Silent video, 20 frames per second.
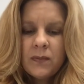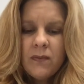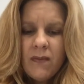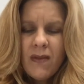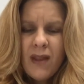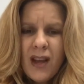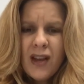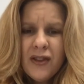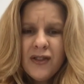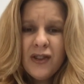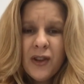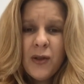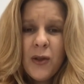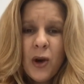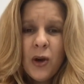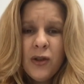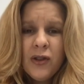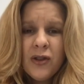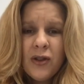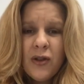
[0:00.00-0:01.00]
So
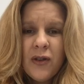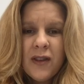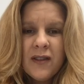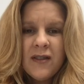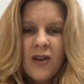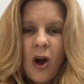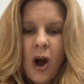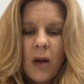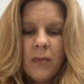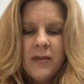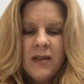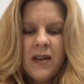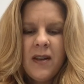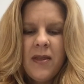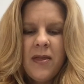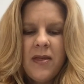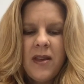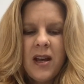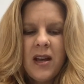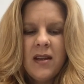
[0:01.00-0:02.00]
those are the top
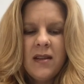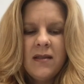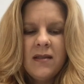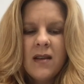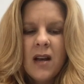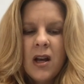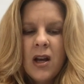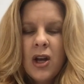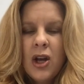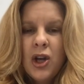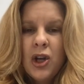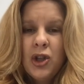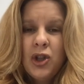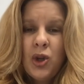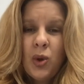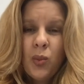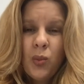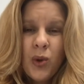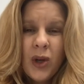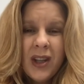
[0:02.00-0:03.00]
10 things
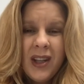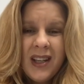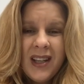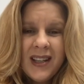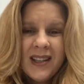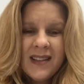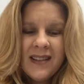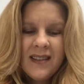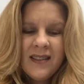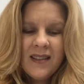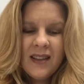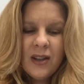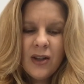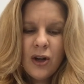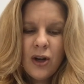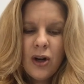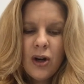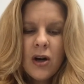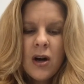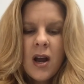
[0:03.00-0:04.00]
to really
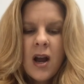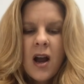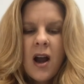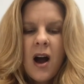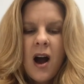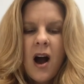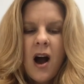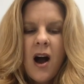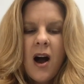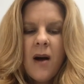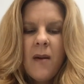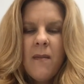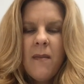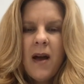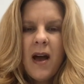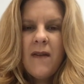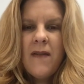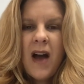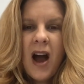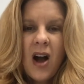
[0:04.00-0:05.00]
consider
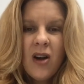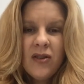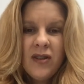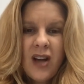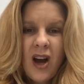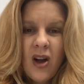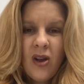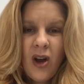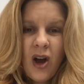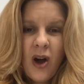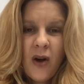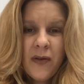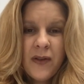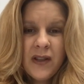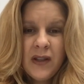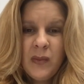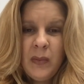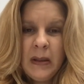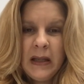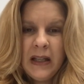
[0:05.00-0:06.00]
of how telehealth
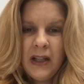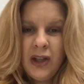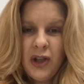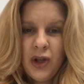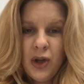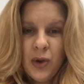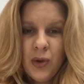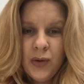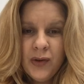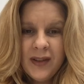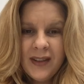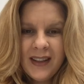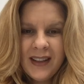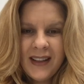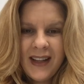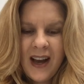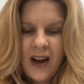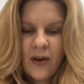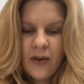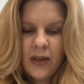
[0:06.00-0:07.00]
is being used in
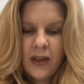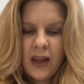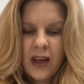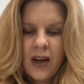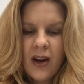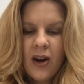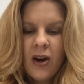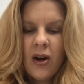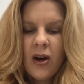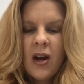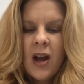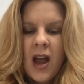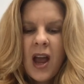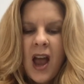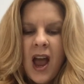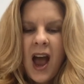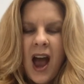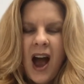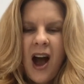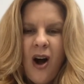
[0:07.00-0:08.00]
healthcare,
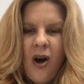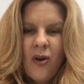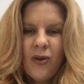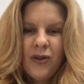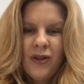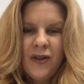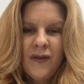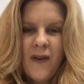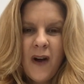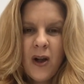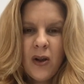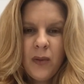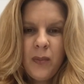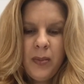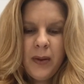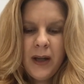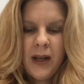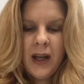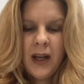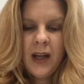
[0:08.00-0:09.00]
how
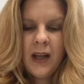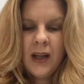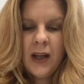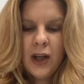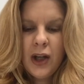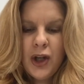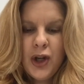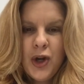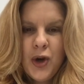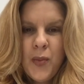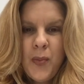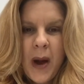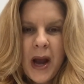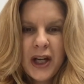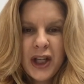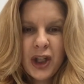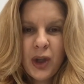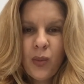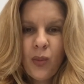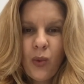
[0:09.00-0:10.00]
developing new
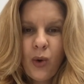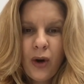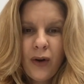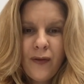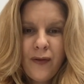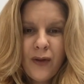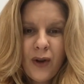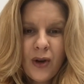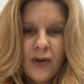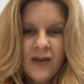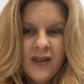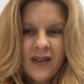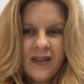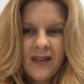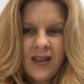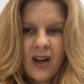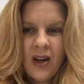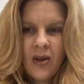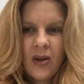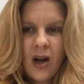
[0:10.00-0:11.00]
patient workflows in
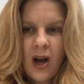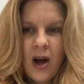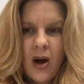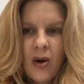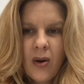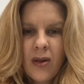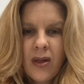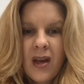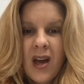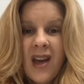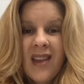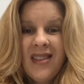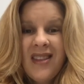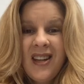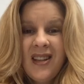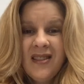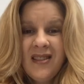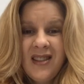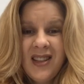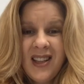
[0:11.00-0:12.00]
telehealth,
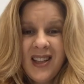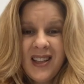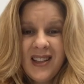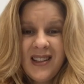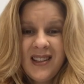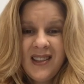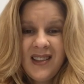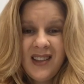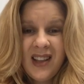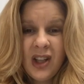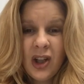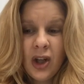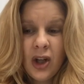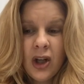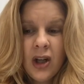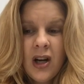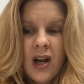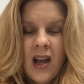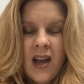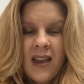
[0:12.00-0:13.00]
things to
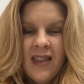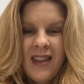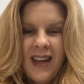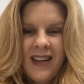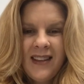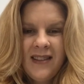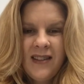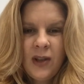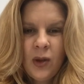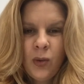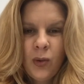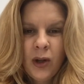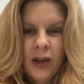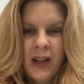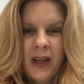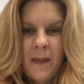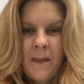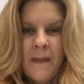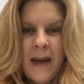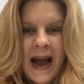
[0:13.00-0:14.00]
consider, things to
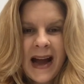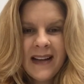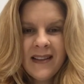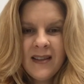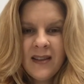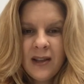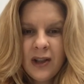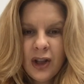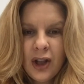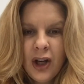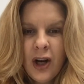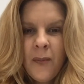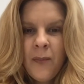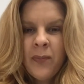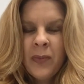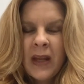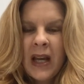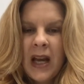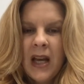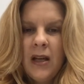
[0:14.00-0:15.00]
really master.
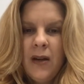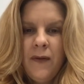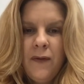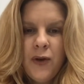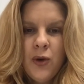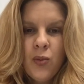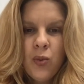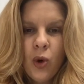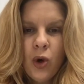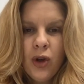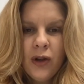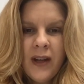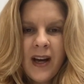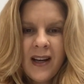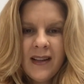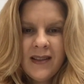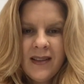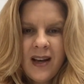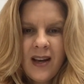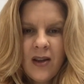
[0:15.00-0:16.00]
And if you rolled
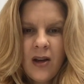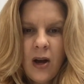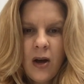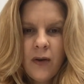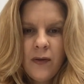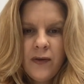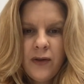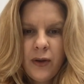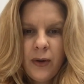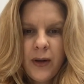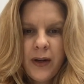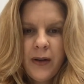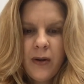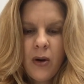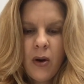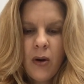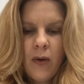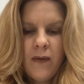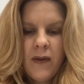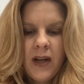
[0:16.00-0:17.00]
out telehealth during
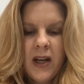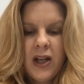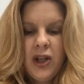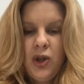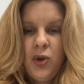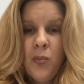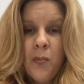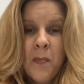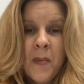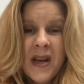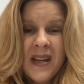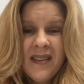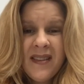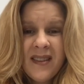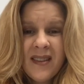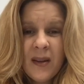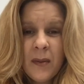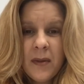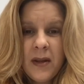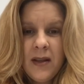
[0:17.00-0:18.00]
COVID and you missed
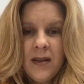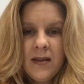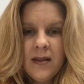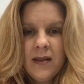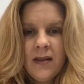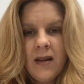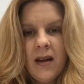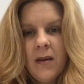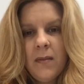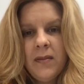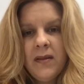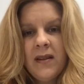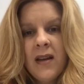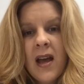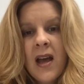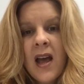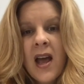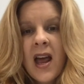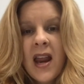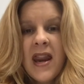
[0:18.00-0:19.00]
some of these steps,
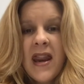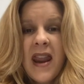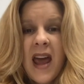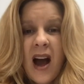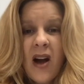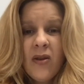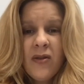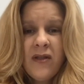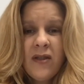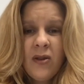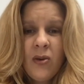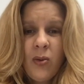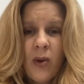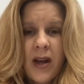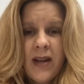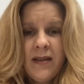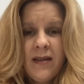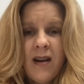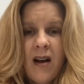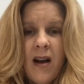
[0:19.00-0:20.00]
now's a
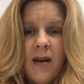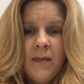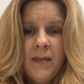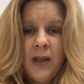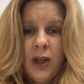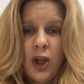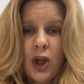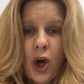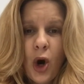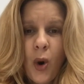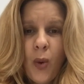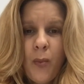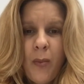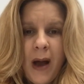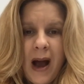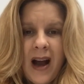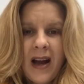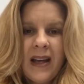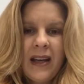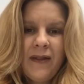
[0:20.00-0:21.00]
great time to go
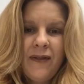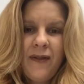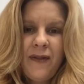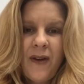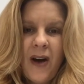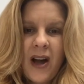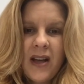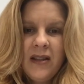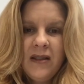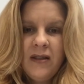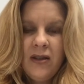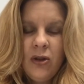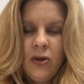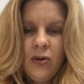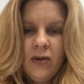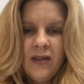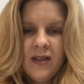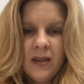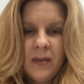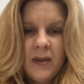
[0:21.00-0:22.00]
back and fine tune
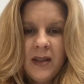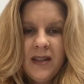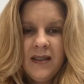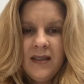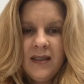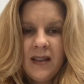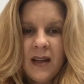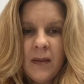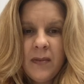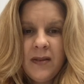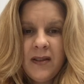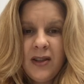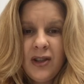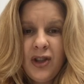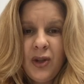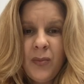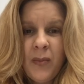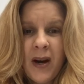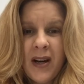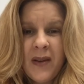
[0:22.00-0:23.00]
some of these steps that
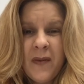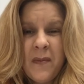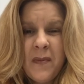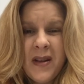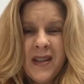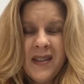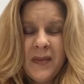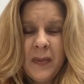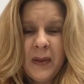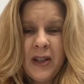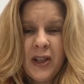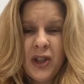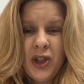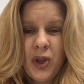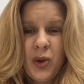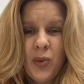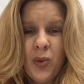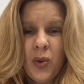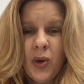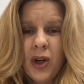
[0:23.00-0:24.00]
you might have missed because
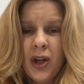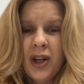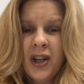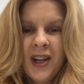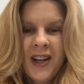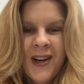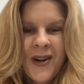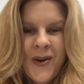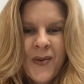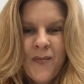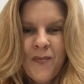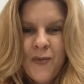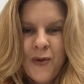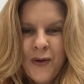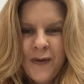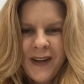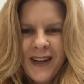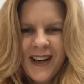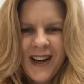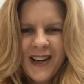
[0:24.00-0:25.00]
you were
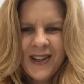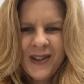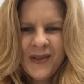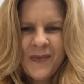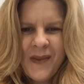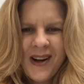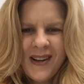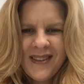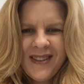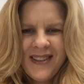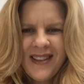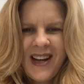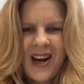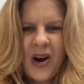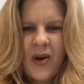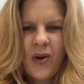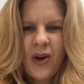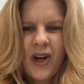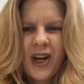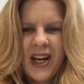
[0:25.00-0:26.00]
moving 100 miles an
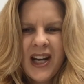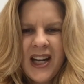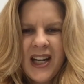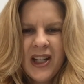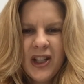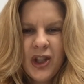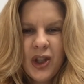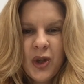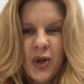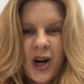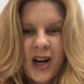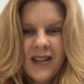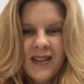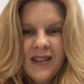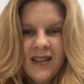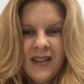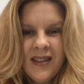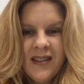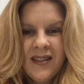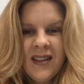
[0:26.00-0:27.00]
hour and in
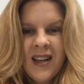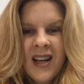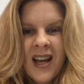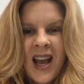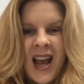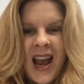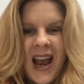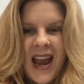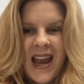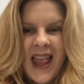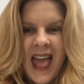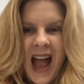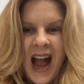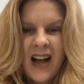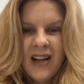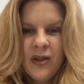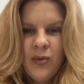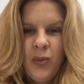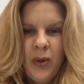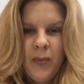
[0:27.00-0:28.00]
crisis. And
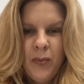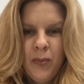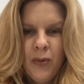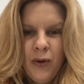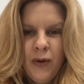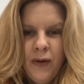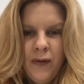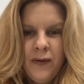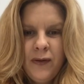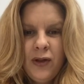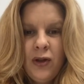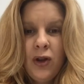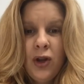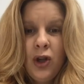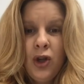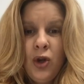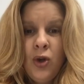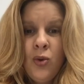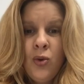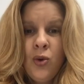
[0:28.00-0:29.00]
as we move to the
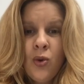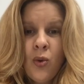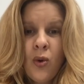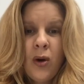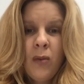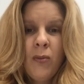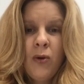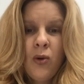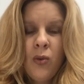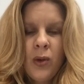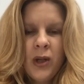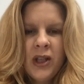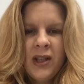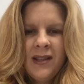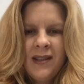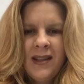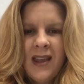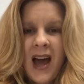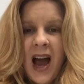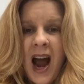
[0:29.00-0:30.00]
new normal, which
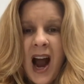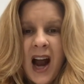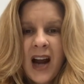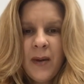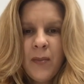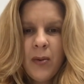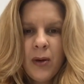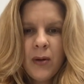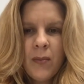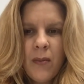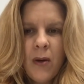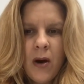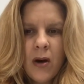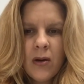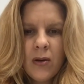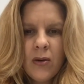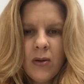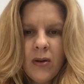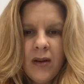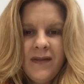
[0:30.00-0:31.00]
is the hybrid
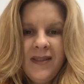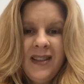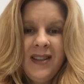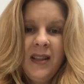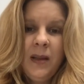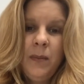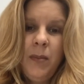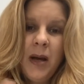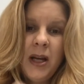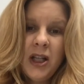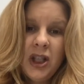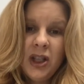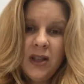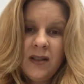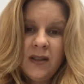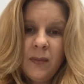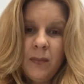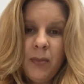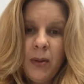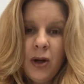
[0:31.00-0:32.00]
model of seeing patients
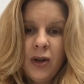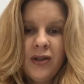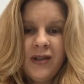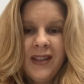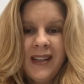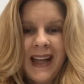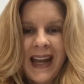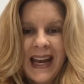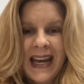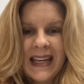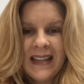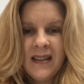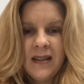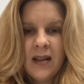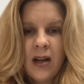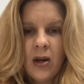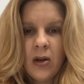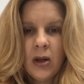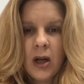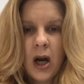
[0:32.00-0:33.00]
in person and
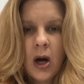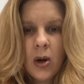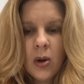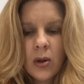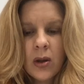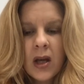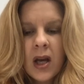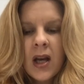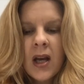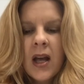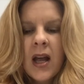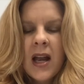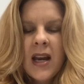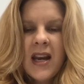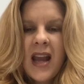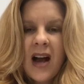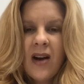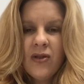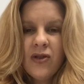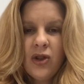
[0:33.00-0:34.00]
telehealth,
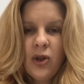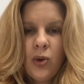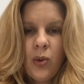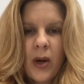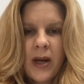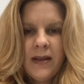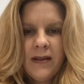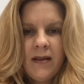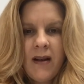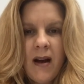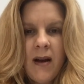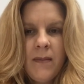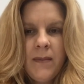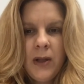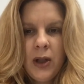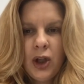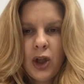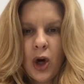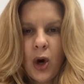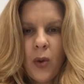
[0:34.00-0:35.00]
now's a great time to
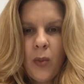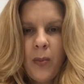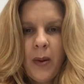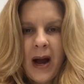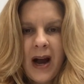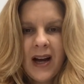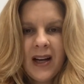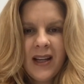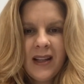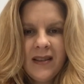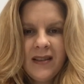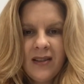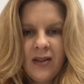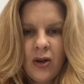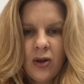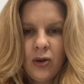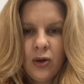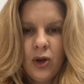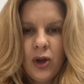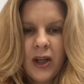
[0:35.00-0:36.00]
go back and
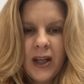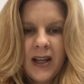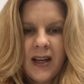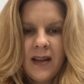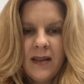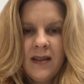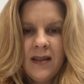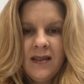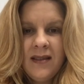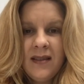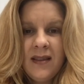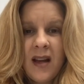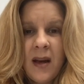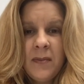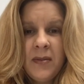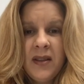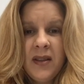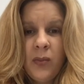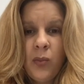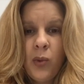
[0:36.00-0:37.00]
start looking at these
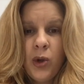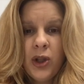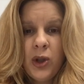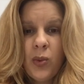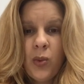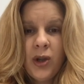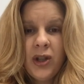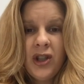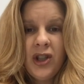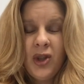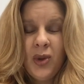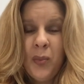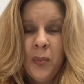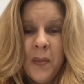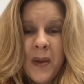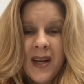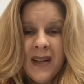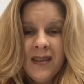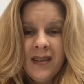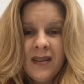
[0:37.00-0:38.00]
steps and which ones you
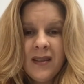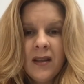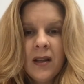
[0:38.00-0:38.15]
missed,